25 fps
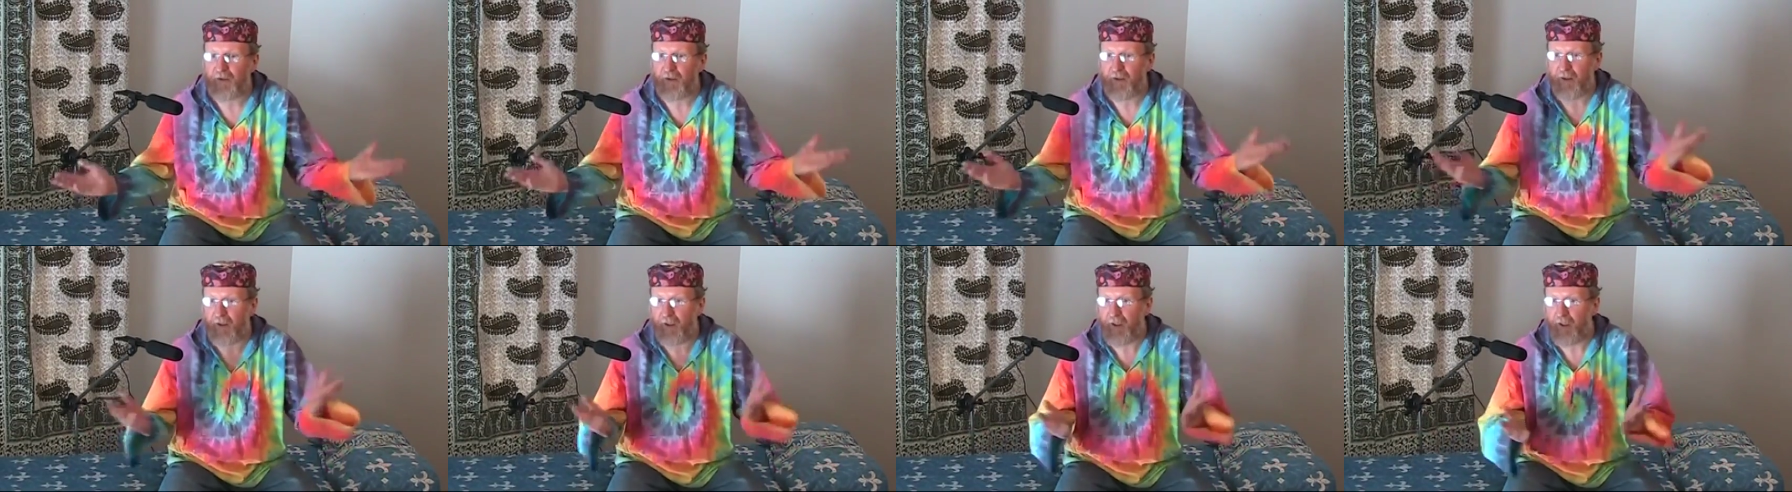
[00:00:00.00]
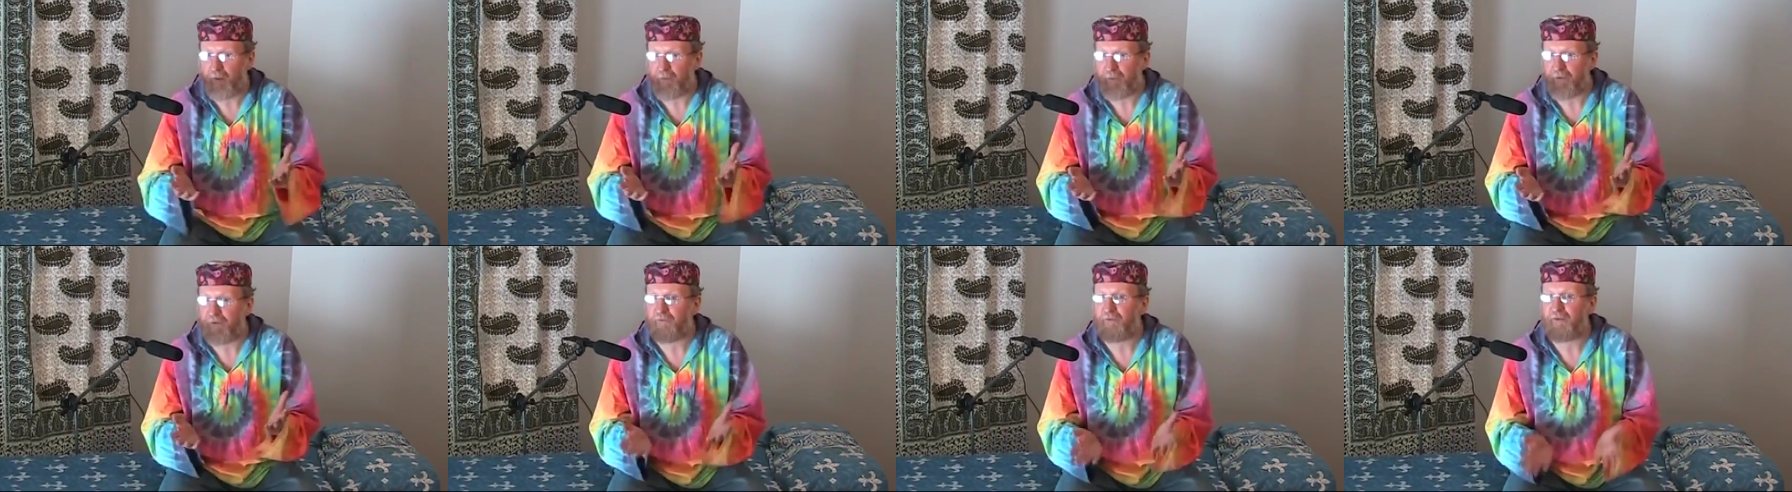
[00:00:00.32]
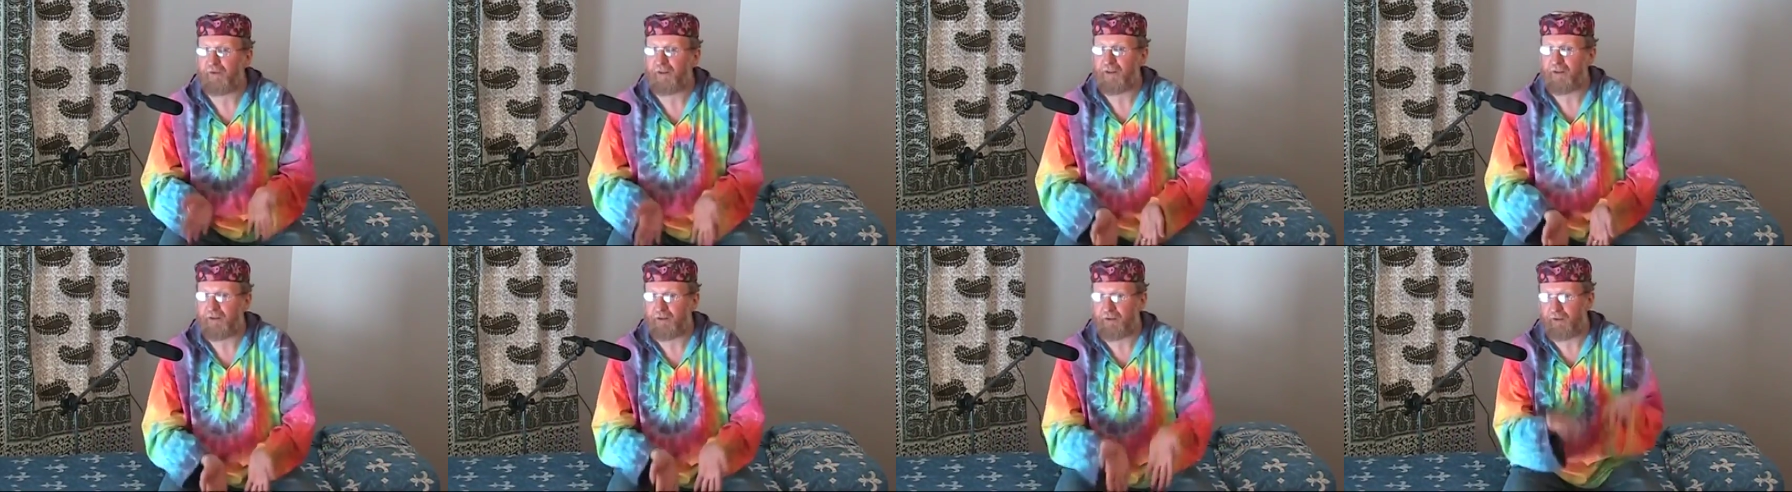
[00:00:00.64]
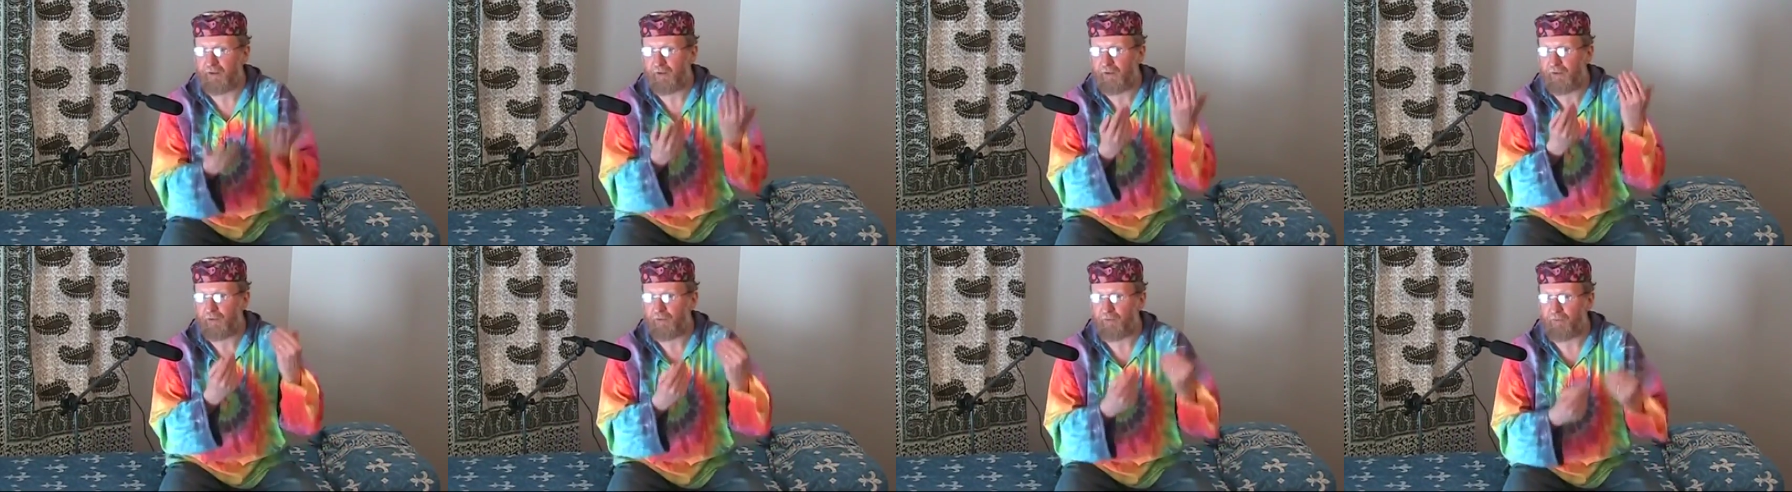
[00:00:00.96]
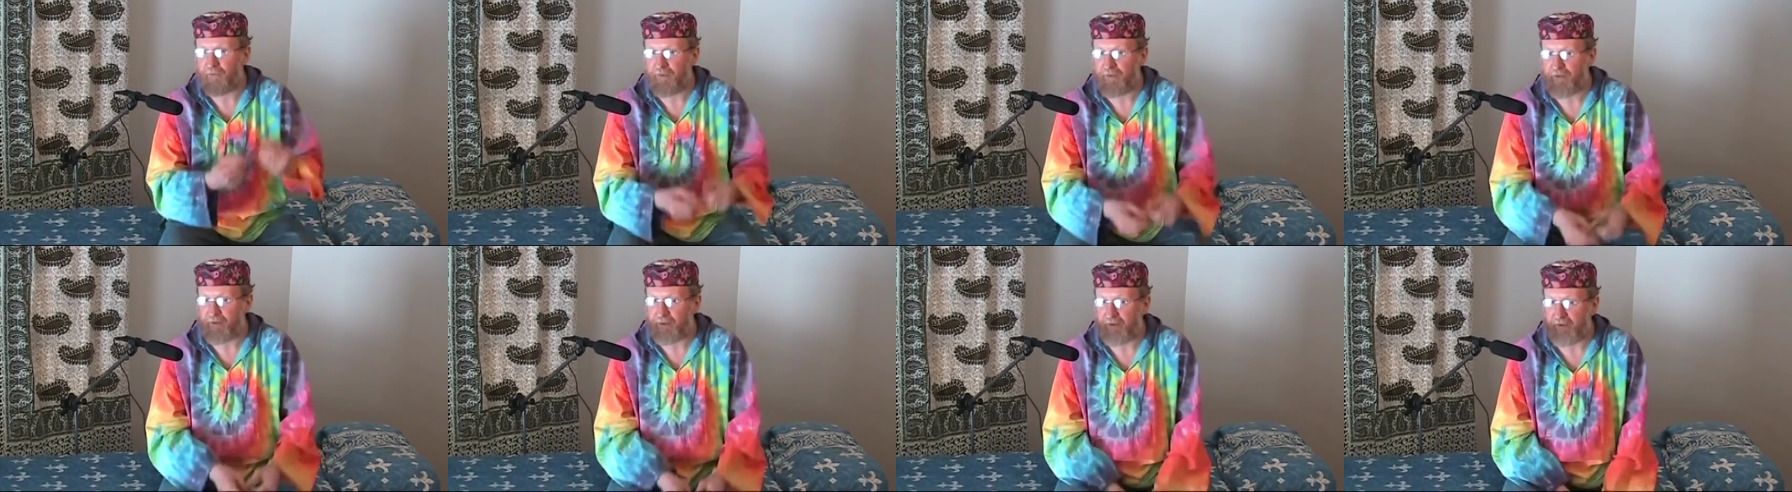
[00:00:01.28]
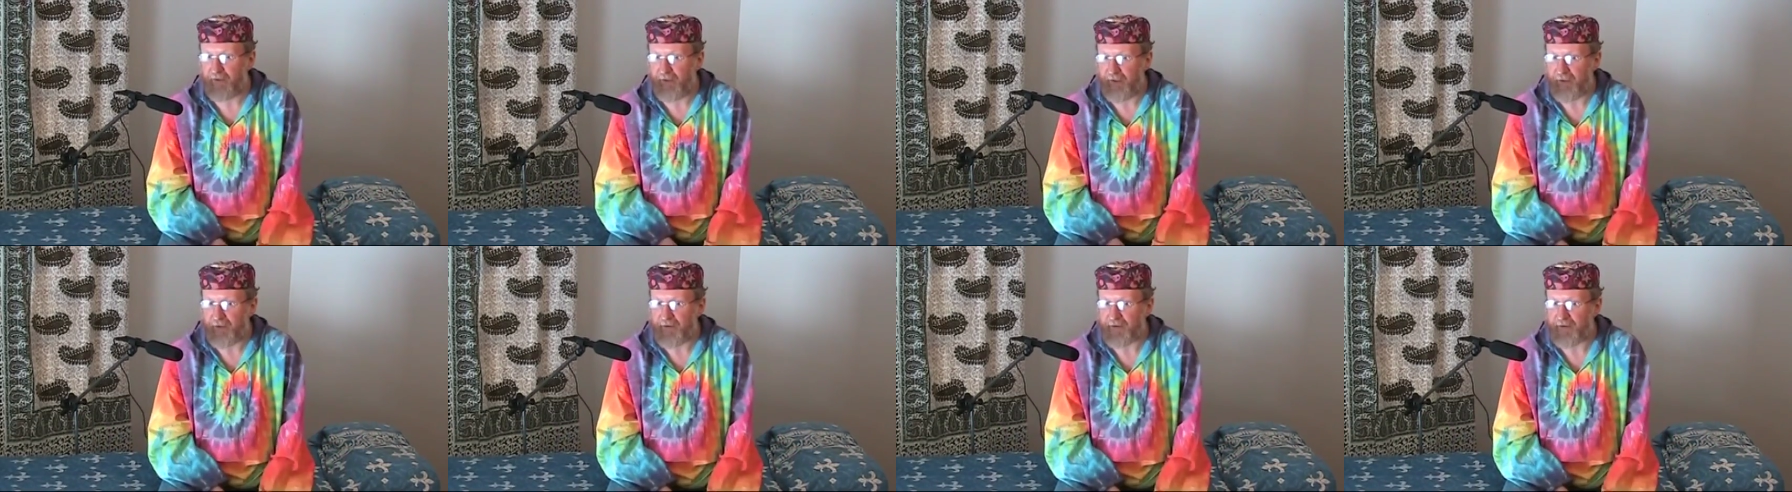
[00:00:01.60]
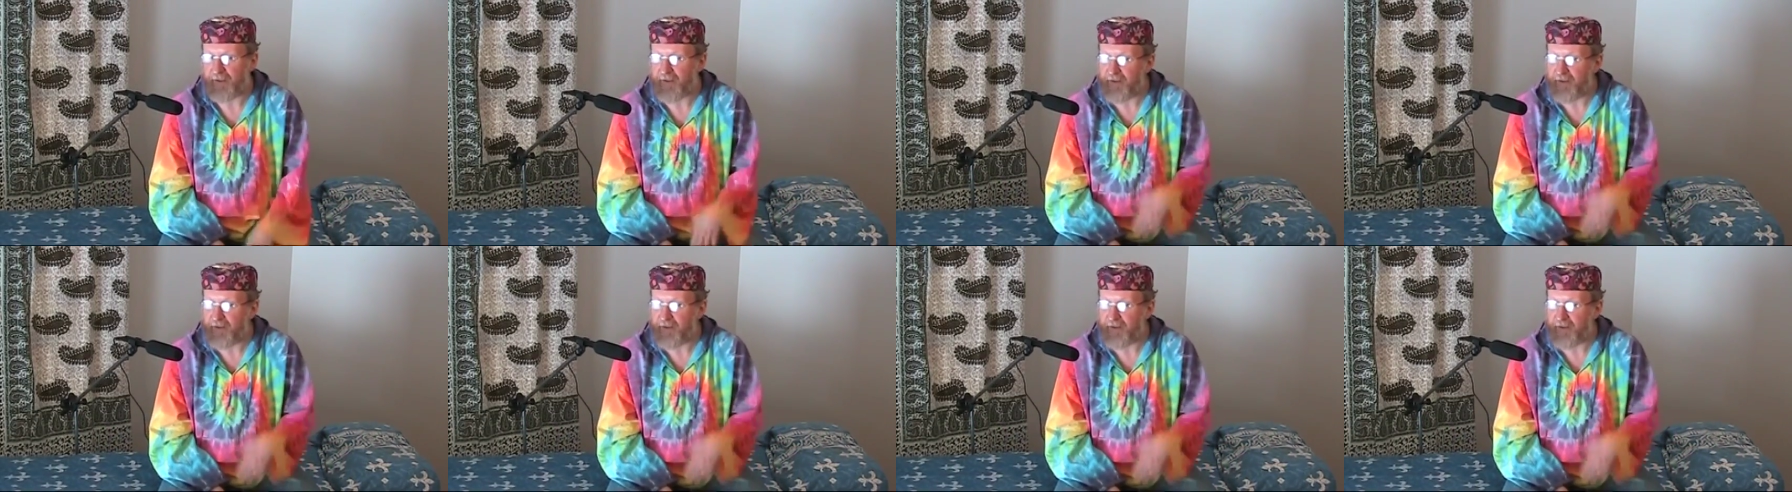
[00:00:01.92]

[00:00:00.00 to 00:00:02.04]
come and volunteer to visit the aliens.